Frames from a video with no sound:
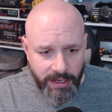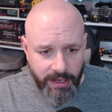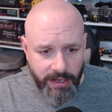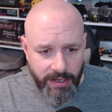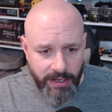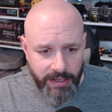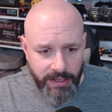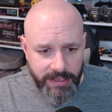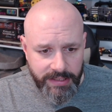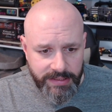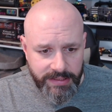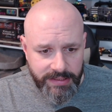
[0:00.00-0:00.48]

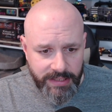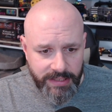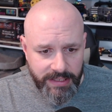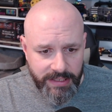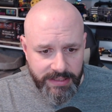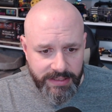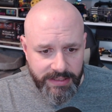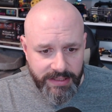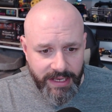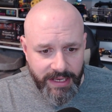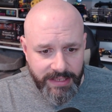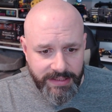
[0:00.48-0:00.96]
he
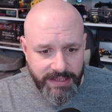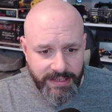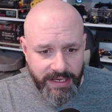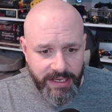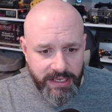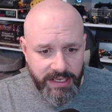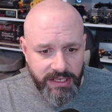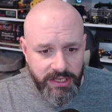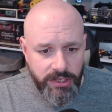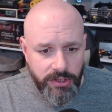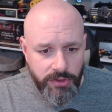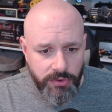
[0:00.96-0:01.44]
says that's a
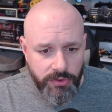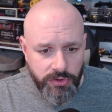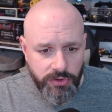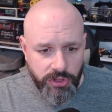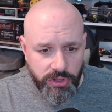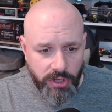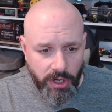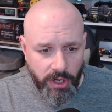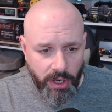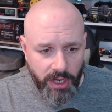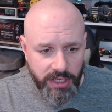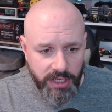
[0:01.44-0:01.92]

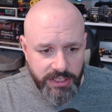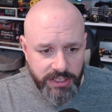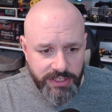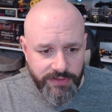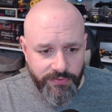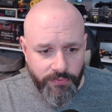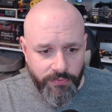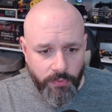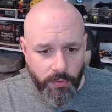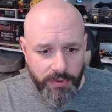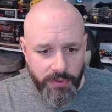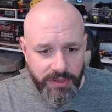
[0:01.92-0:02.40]
huge cost
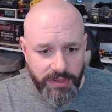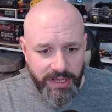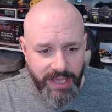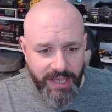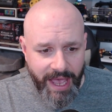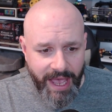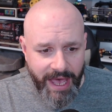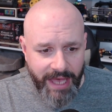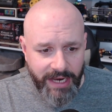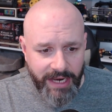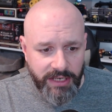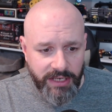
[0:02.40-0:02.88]
for the
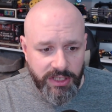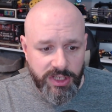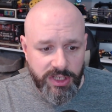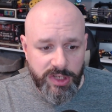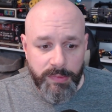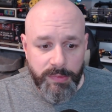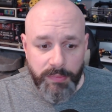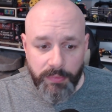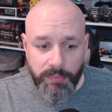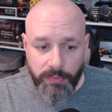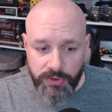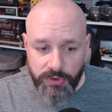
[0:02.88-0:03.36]
added
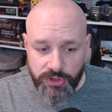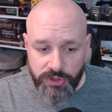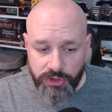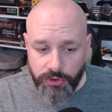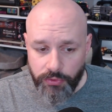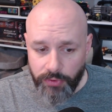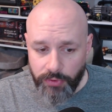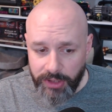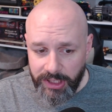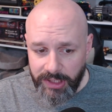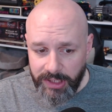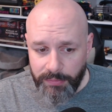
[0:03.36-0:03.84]

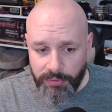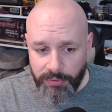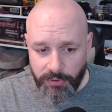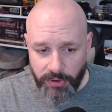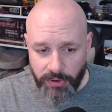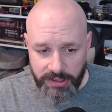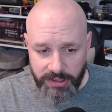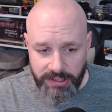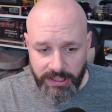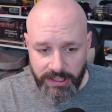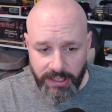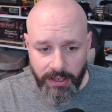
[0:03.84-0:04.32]
screen
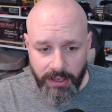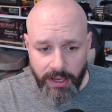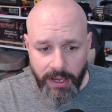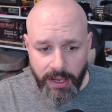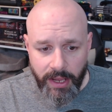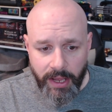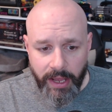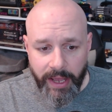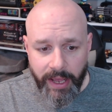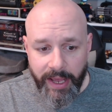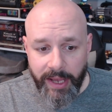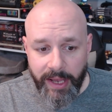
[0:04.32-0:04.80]
printing.
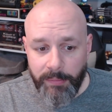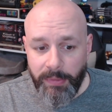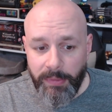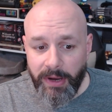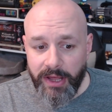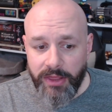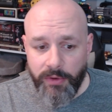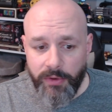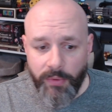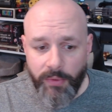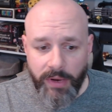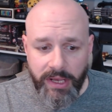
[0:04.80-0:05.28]
And
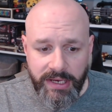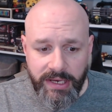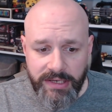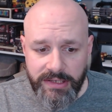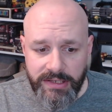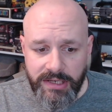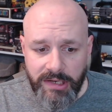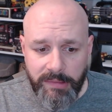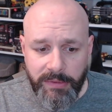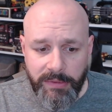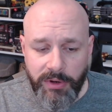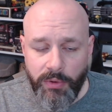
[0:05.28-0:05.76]
by the way,
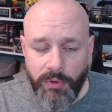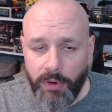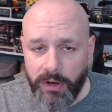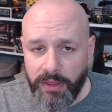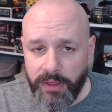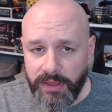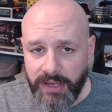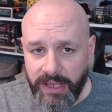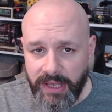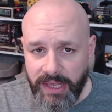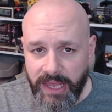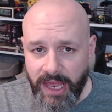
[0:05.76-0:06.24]
he's going to be one
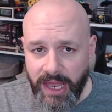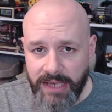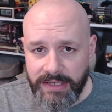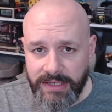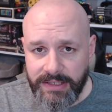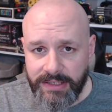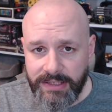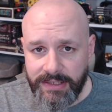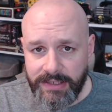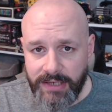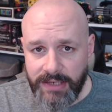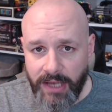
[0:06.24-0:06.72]
of the
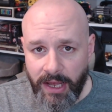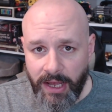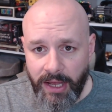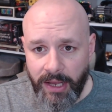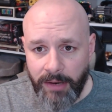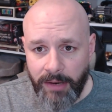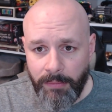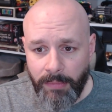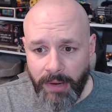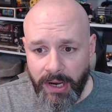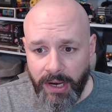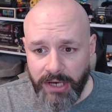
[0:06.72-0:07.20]
guests
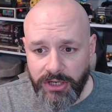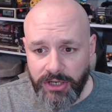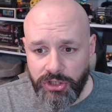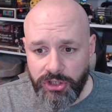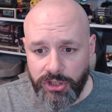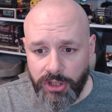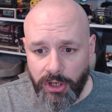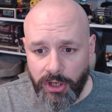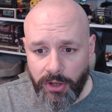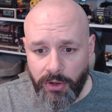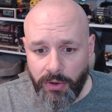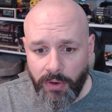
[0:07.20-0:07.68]
on my
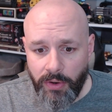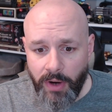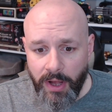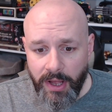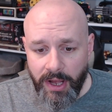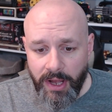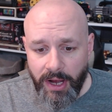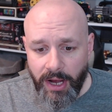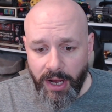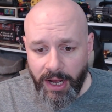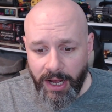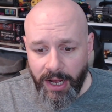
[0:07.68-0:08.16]
show
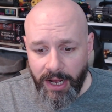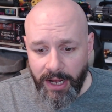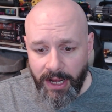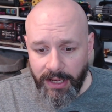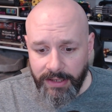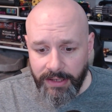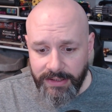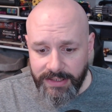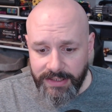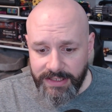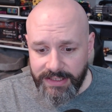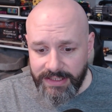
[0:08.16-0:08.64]

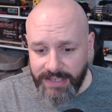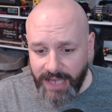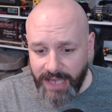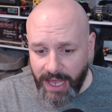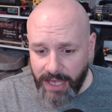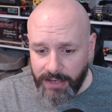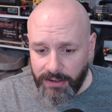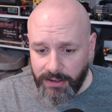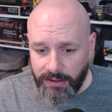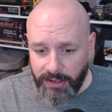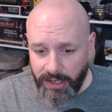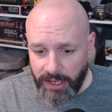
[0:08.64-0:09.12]
on
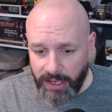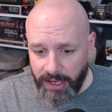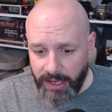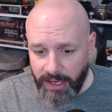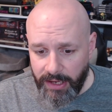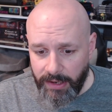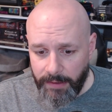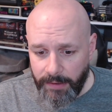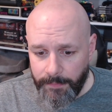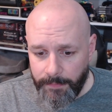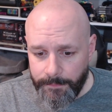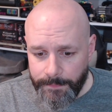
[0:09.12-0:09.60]

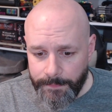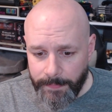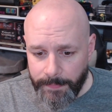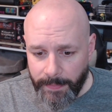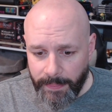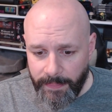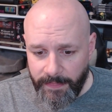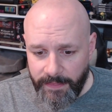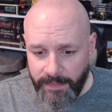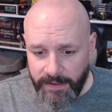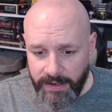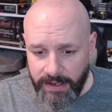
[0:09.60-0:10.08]
Saturday,
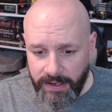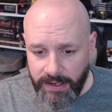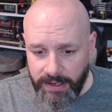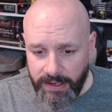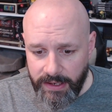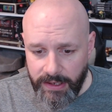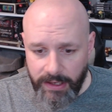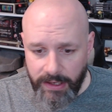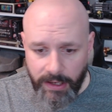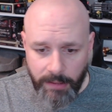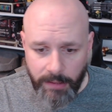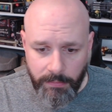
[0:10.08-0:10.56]

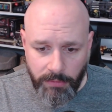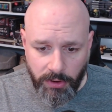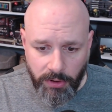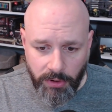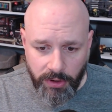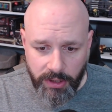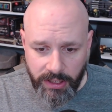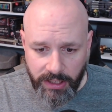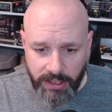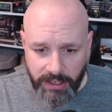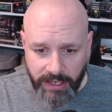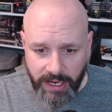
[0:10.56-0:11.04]
I'm
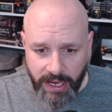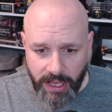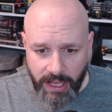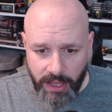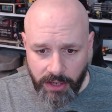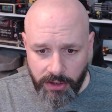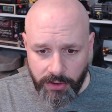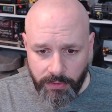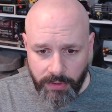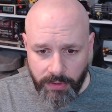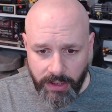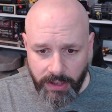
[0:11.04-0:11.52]
looking at a
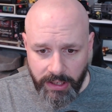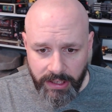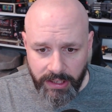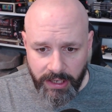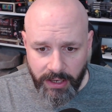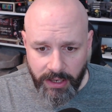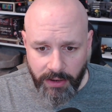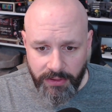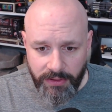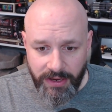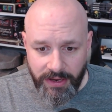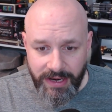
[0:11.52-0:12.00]
calendar right
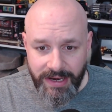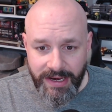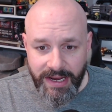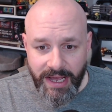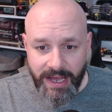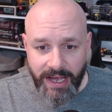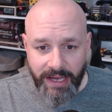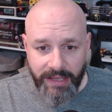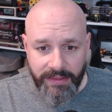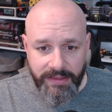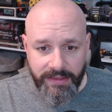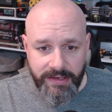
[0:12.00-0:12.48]
now, the
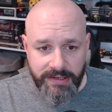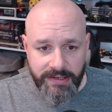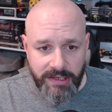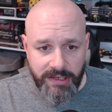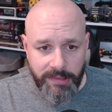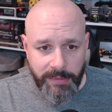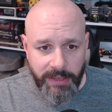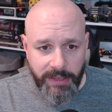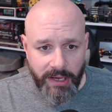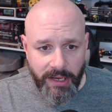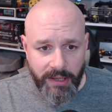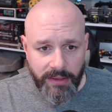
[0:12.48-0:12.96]
9th. He's going
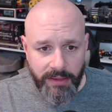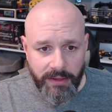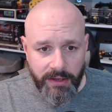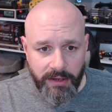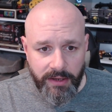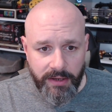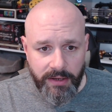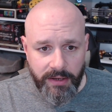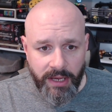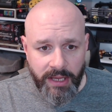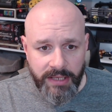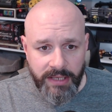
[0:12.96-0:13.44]
to be
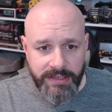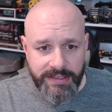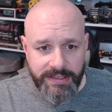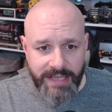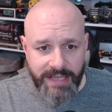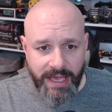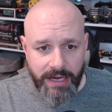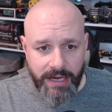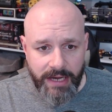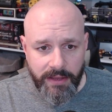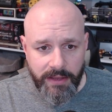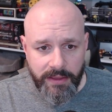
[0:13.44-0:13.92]
on
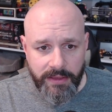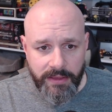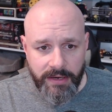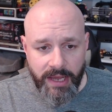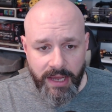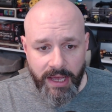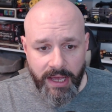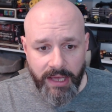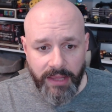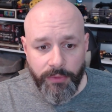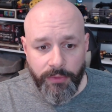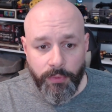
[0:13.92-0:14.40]
Saturday the
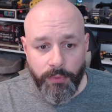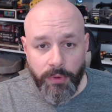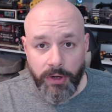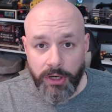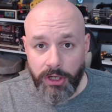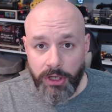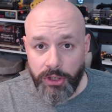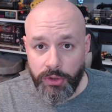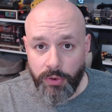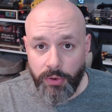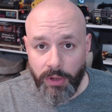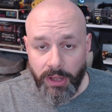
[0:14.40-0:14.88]
9th. We're
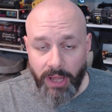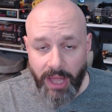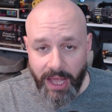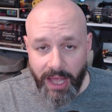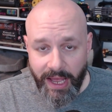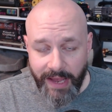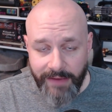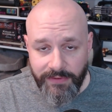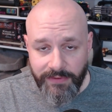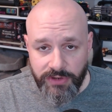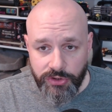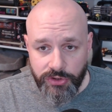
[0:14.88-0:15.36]
going to do a
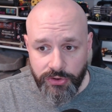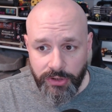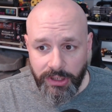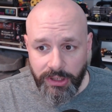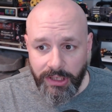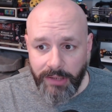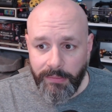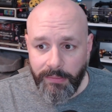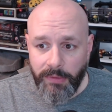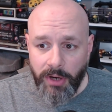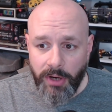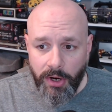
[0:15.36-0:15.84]
live
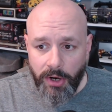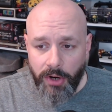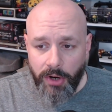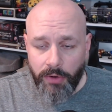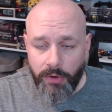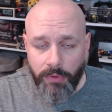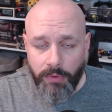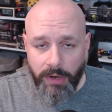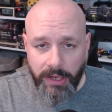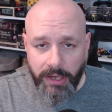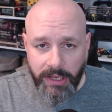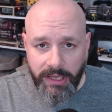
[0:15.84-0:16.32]
stream
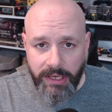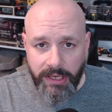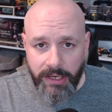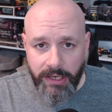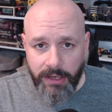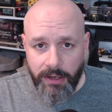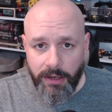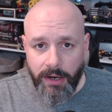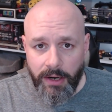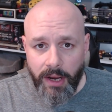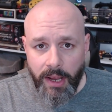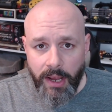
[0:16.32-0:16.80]
right
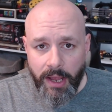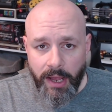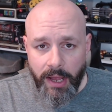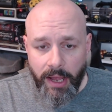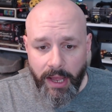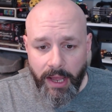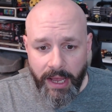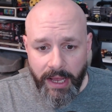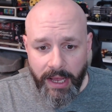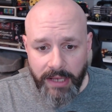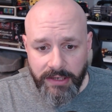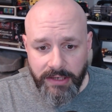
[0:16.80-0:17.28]
here
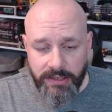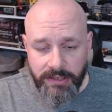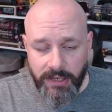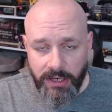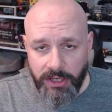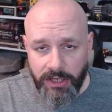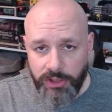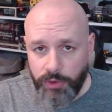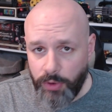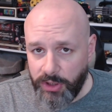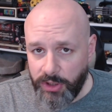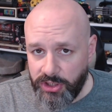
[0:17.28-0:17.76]
at
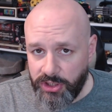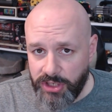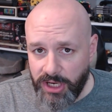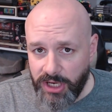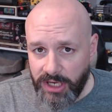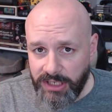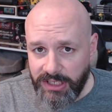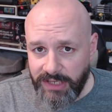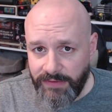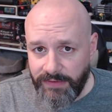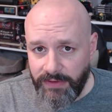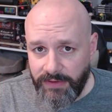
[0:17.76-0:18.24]

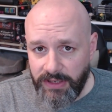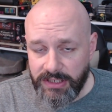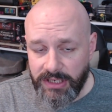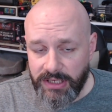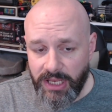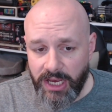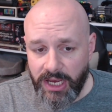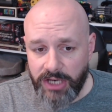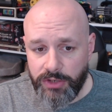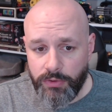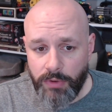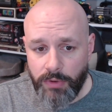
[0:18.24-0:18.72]

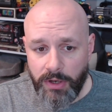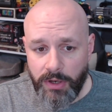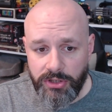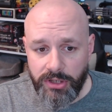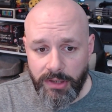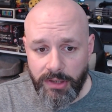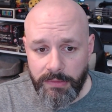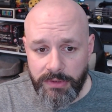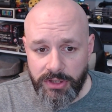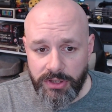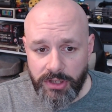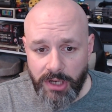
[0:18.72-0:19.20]

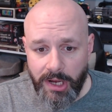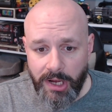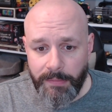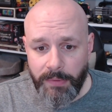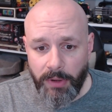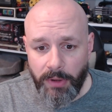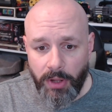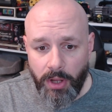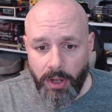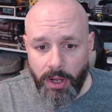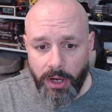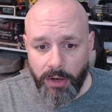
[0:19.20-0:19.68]

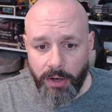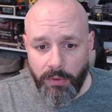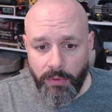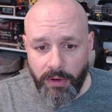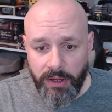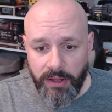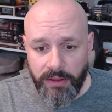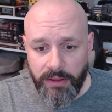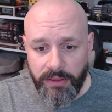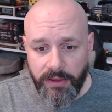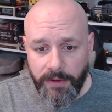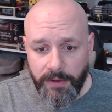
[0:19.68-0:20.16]
twitch.tv/runjumpstomp, along
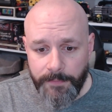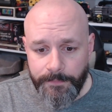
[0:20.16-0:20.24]
with